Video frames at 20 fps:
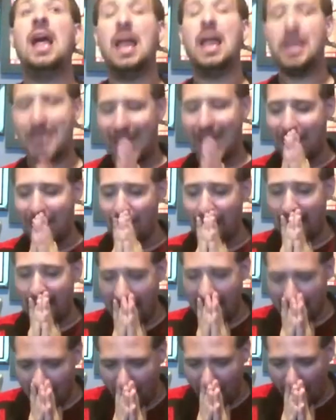Now, I
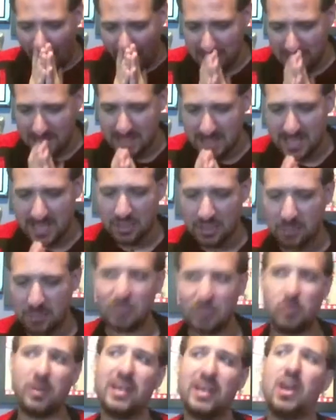had a hard decision
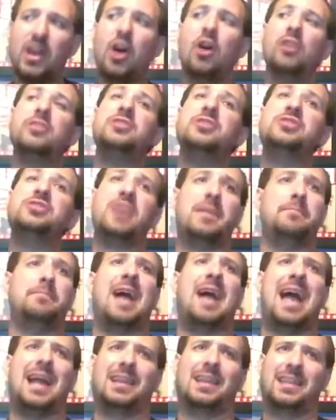between all the
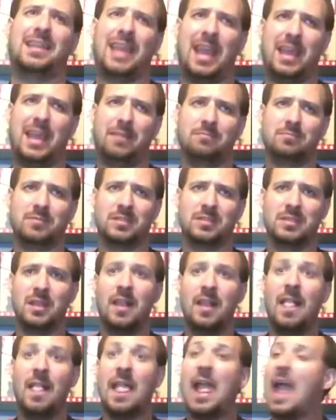Jetpack games.
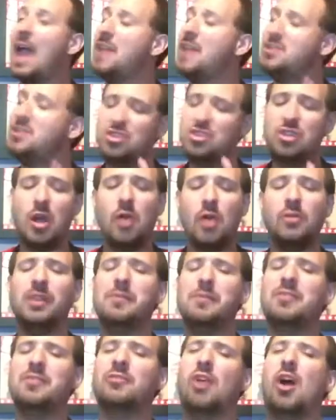And don't
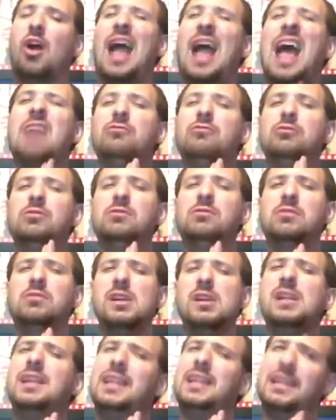get me wrong, I
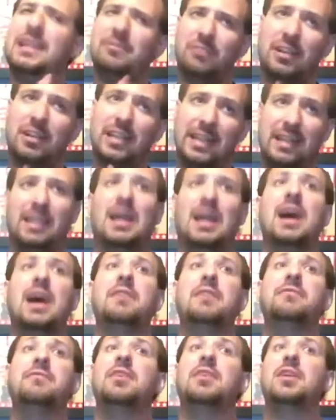really, really
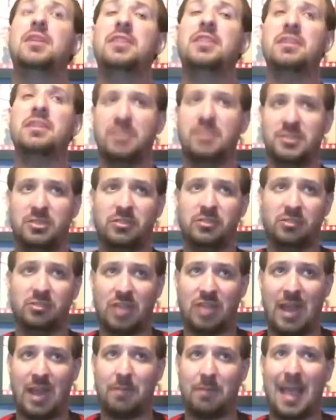love the original
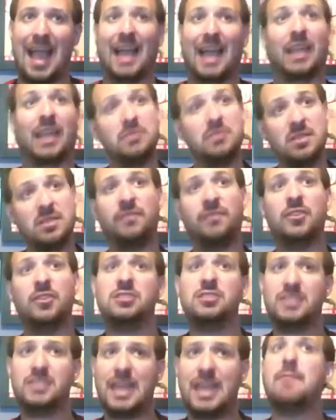Jetpack. It was the
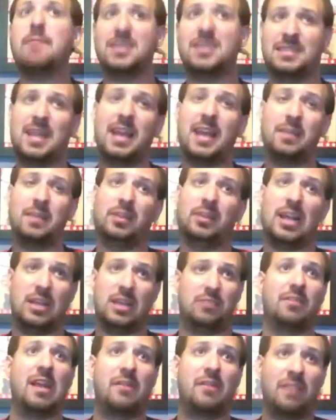first game I decided to play
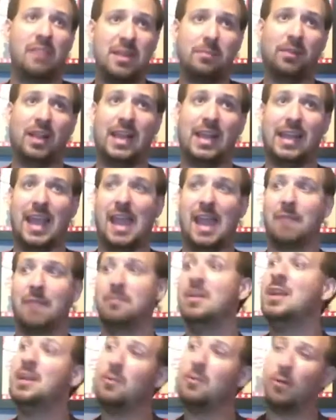on the Rare Replay game.
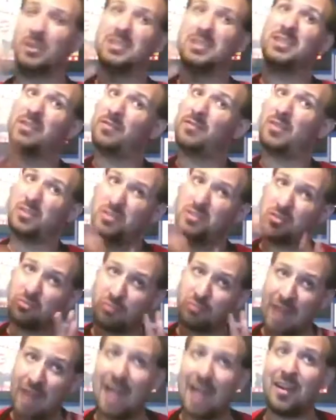It wasn't the first
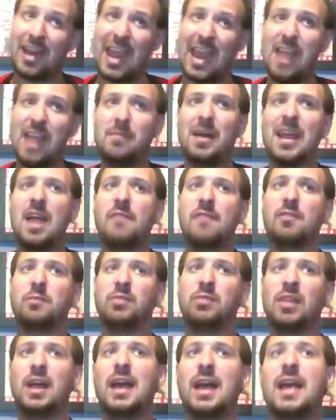Rare game I ever
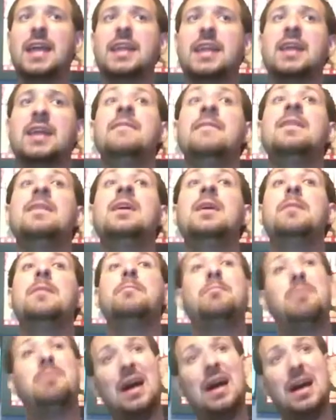played,
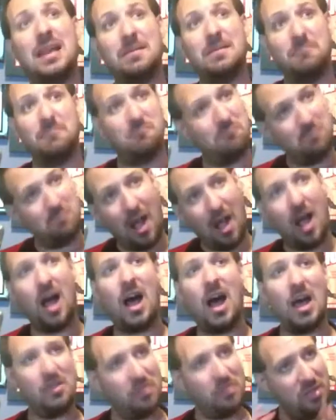but
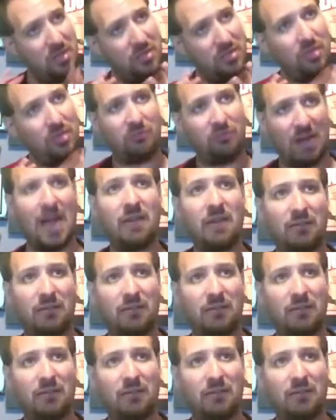on Rare